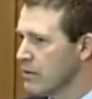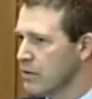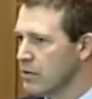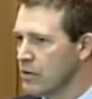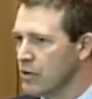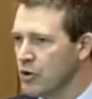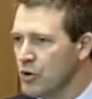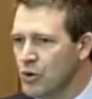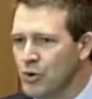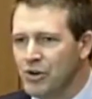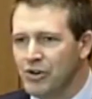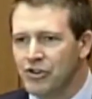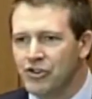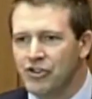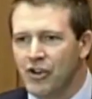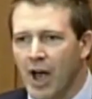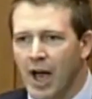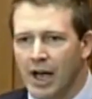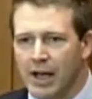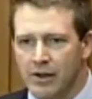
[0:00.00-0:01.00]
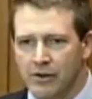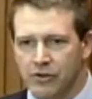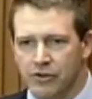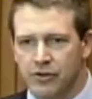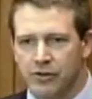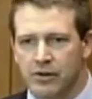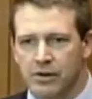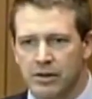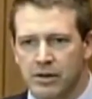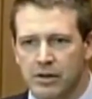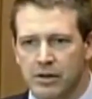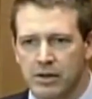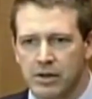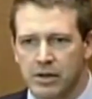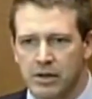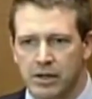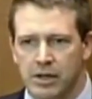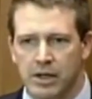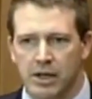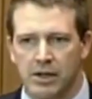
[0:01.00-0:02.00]
Who decides
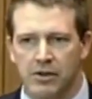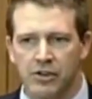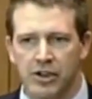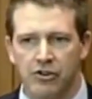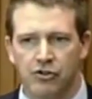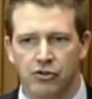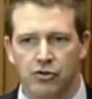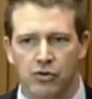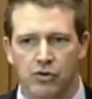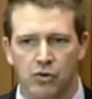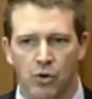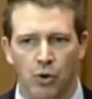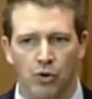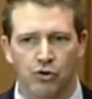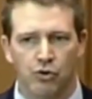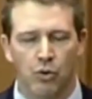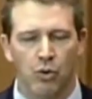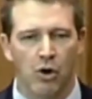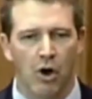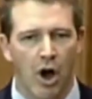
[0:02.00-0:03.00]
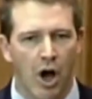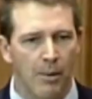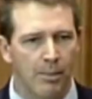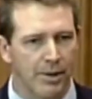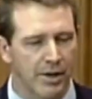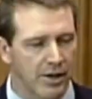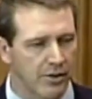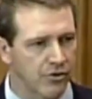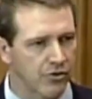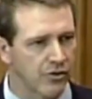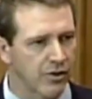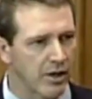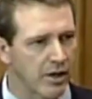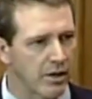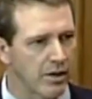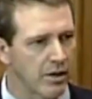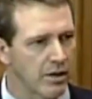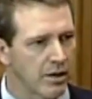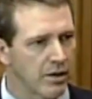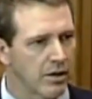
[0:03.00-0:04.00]
in these cultural
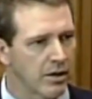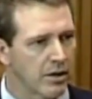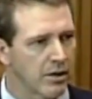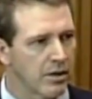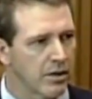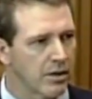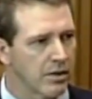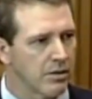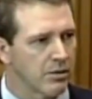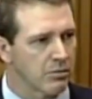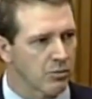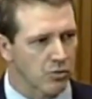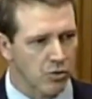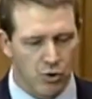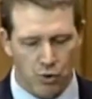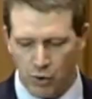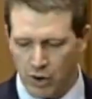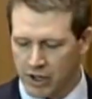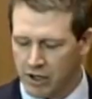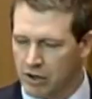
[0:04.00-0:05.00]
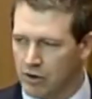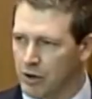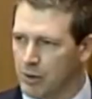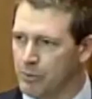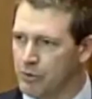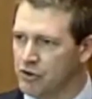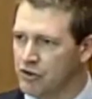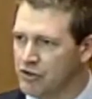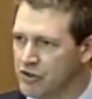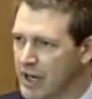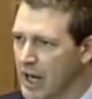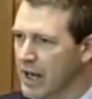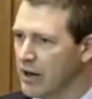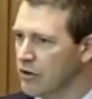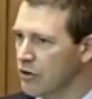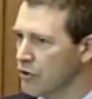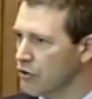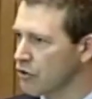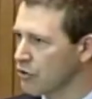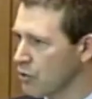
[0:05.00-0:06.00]
competency curriculums,
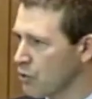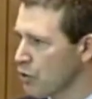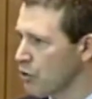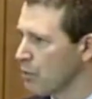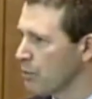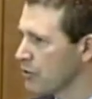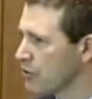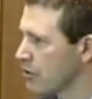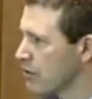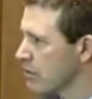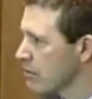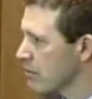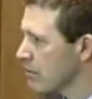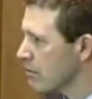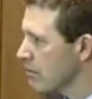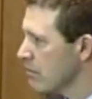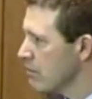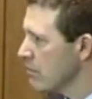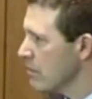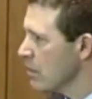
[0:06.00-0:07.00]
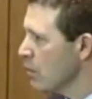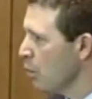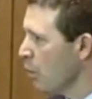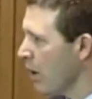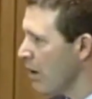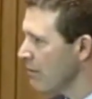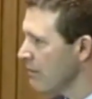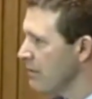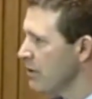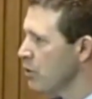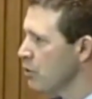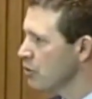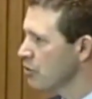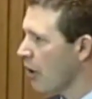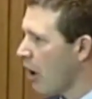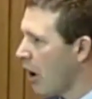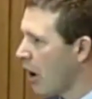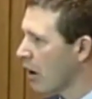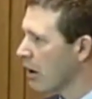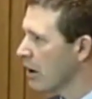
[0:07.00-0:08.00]
standards, groups, what views
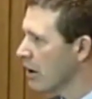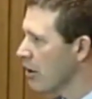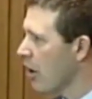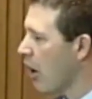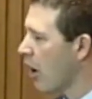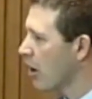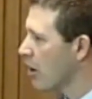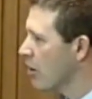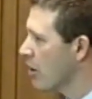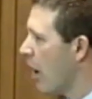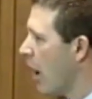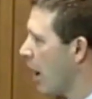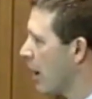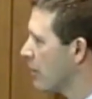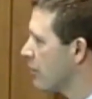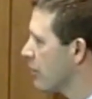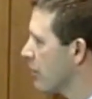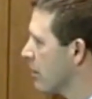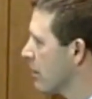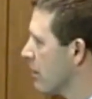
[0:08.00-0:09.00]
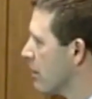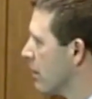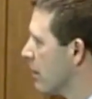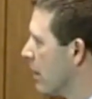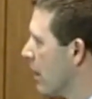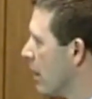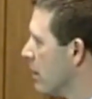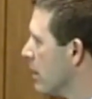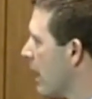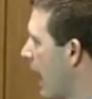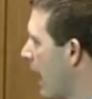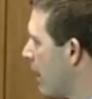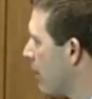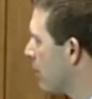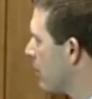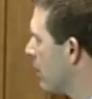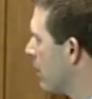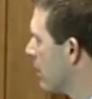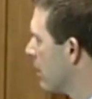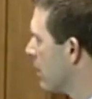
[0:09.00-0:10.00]
are and are not allowed?